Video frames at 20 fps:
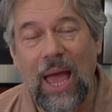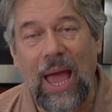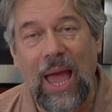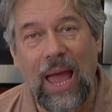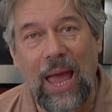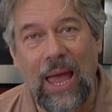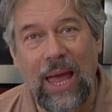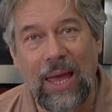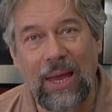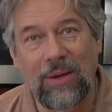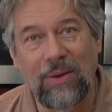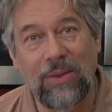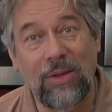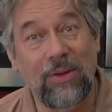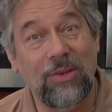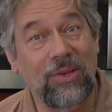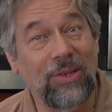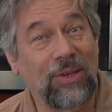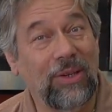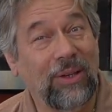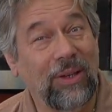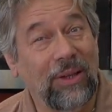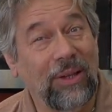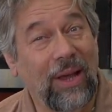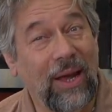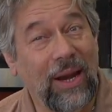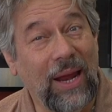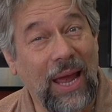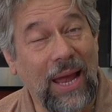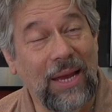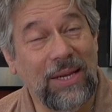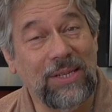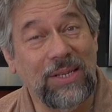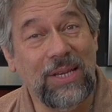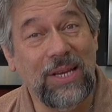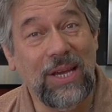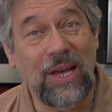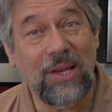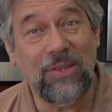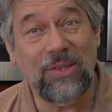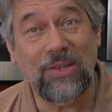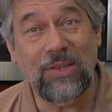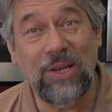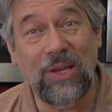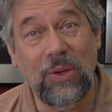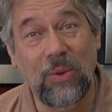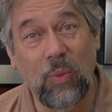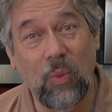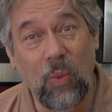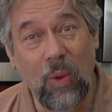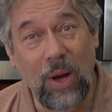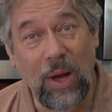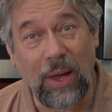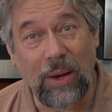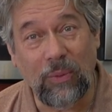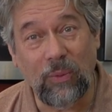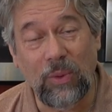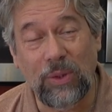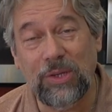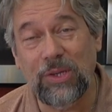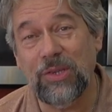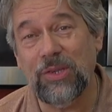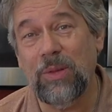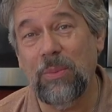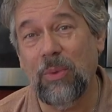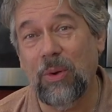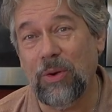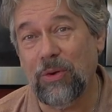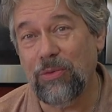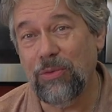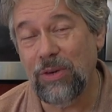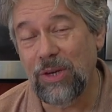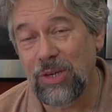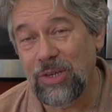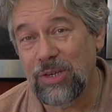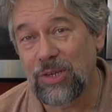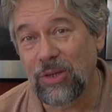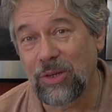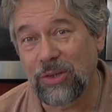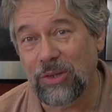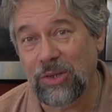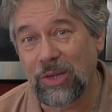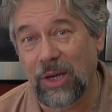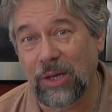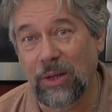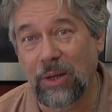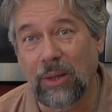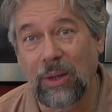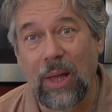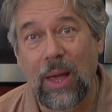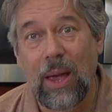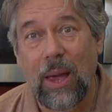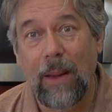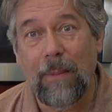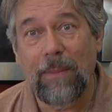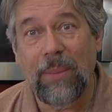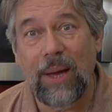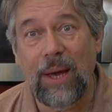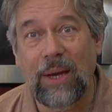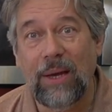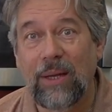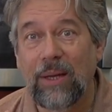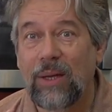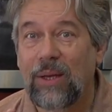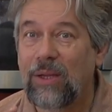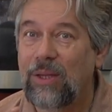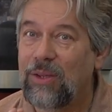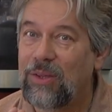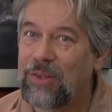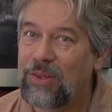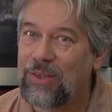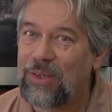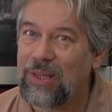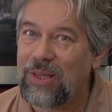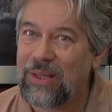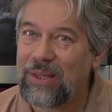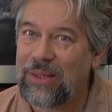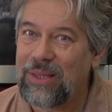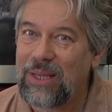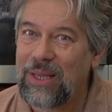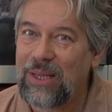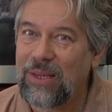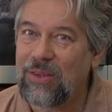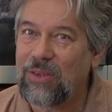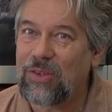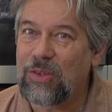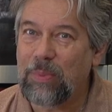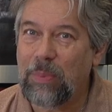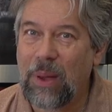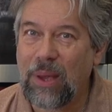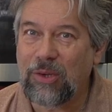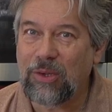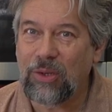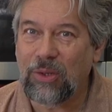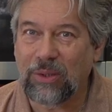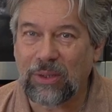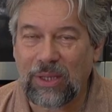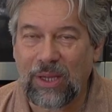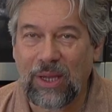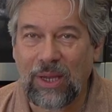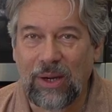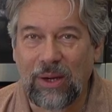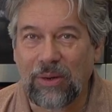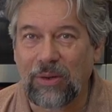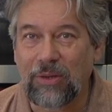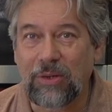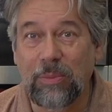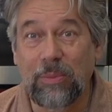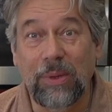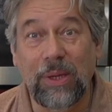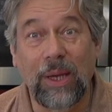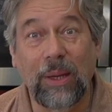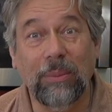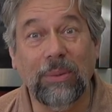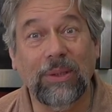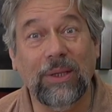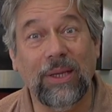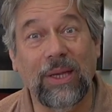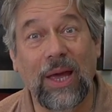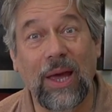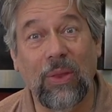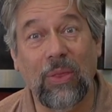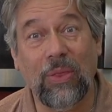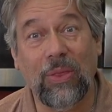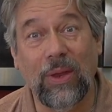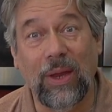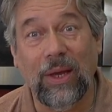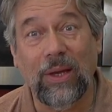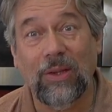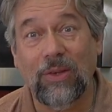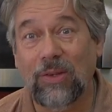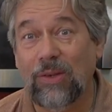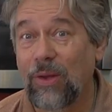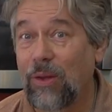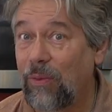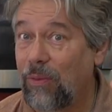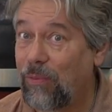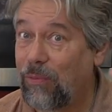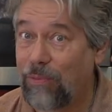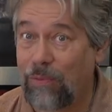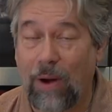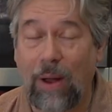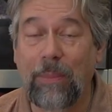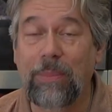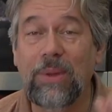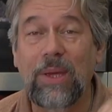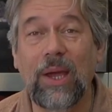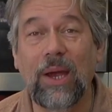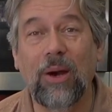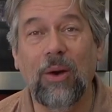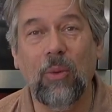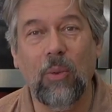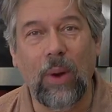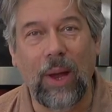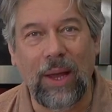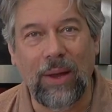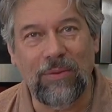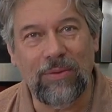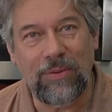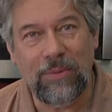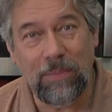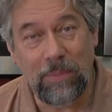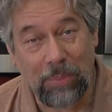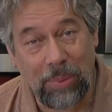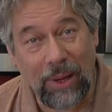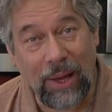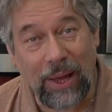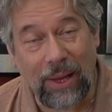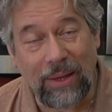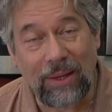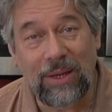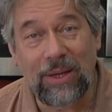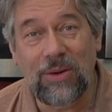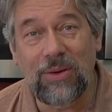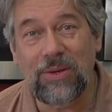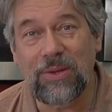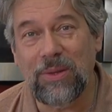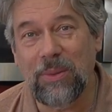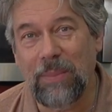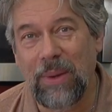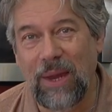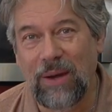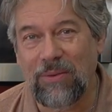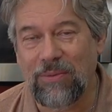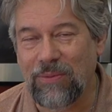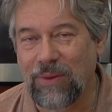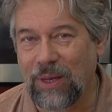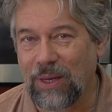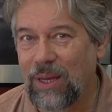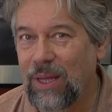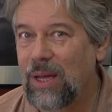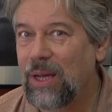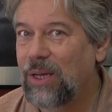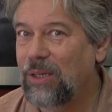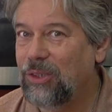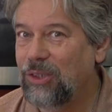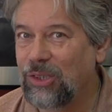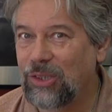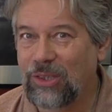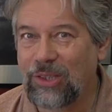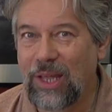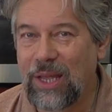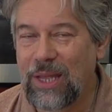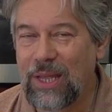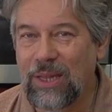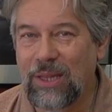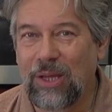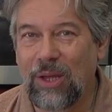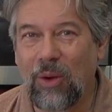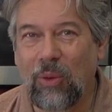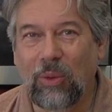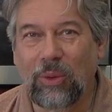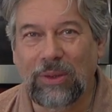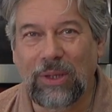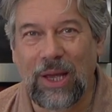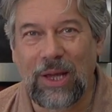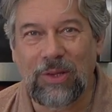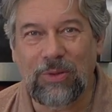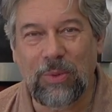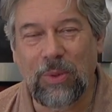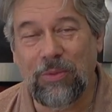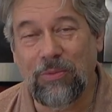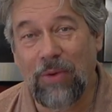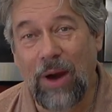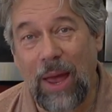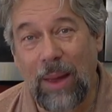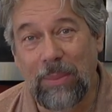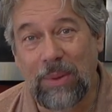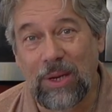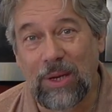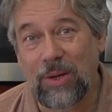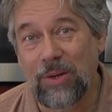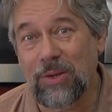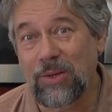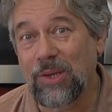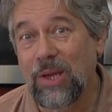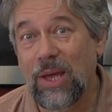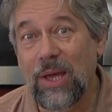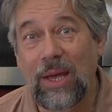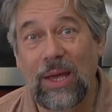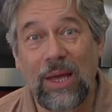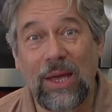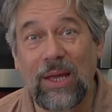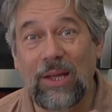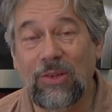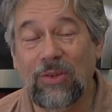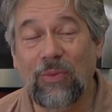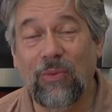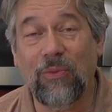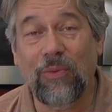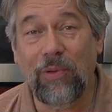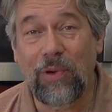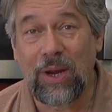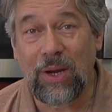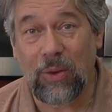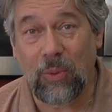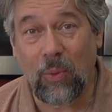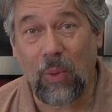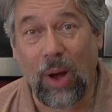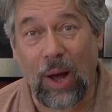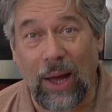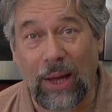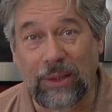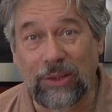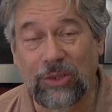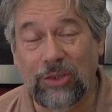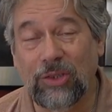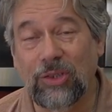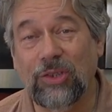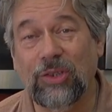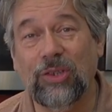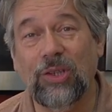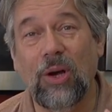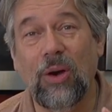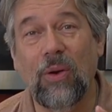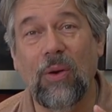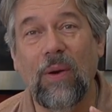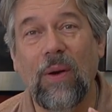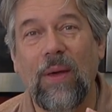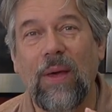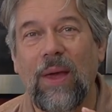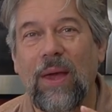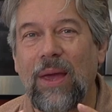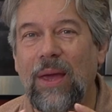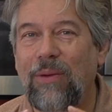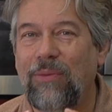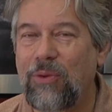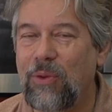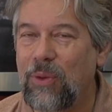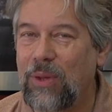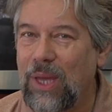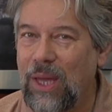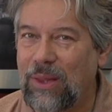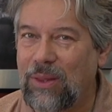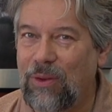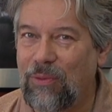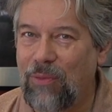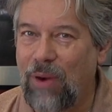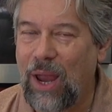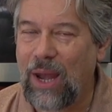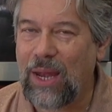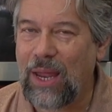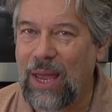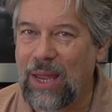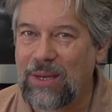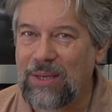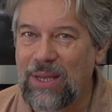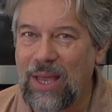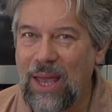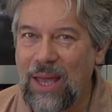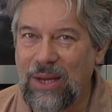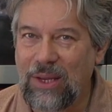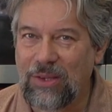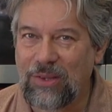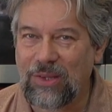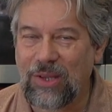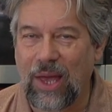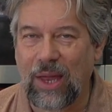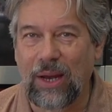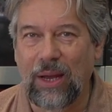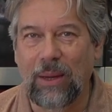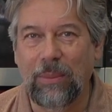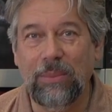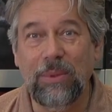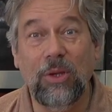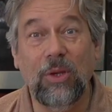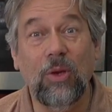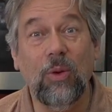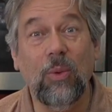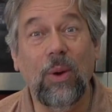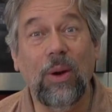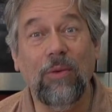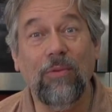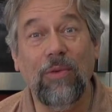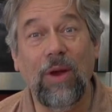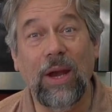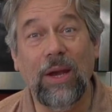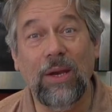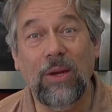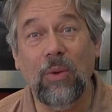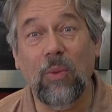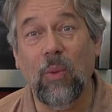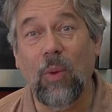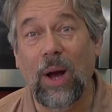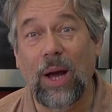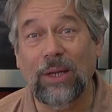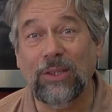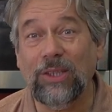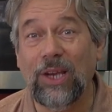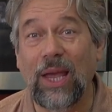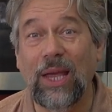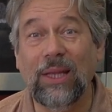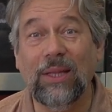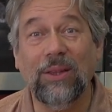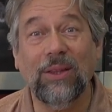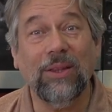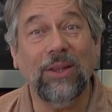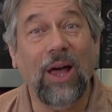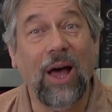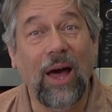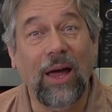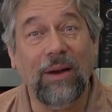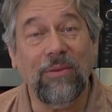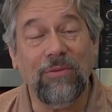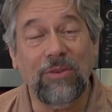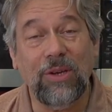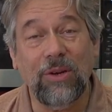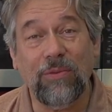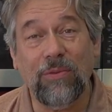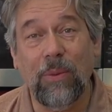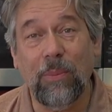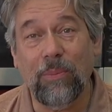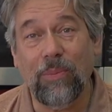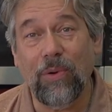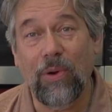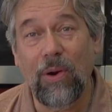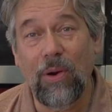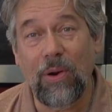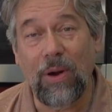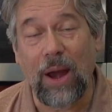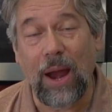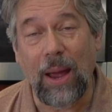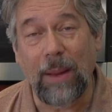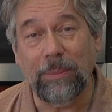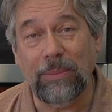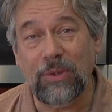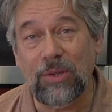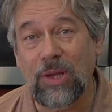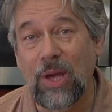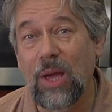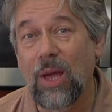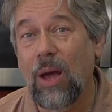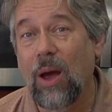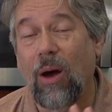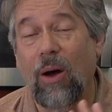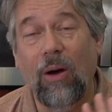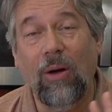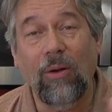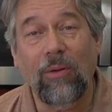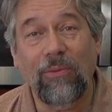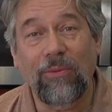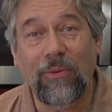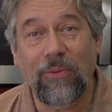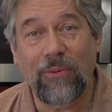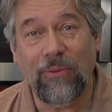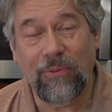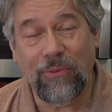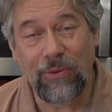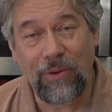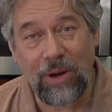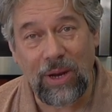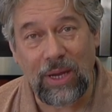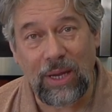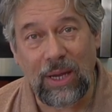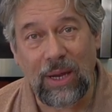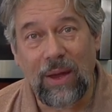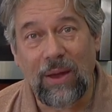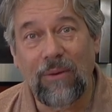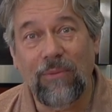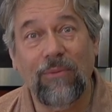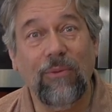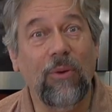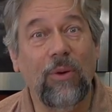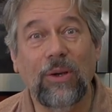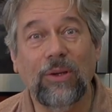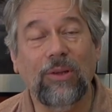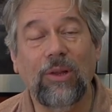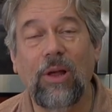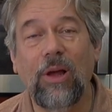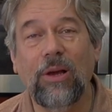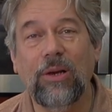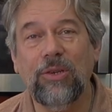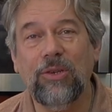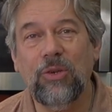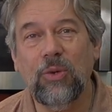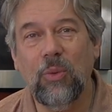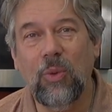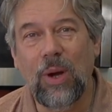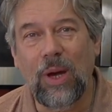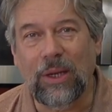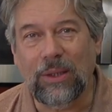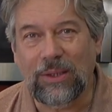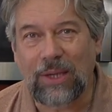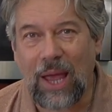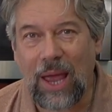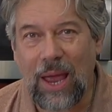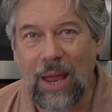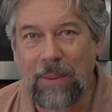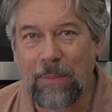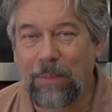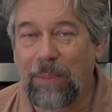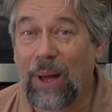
And there's still a lot of A T S C one, which is the more traditional signal, but you still need special gear to be able to get things from the airwaves. But here's the benefit. Just like in the old days with rabbit ears, it's free to watch. So if you get the right antenna set up, you are ready to watch a lot of different programs, all for free for as long as you want. And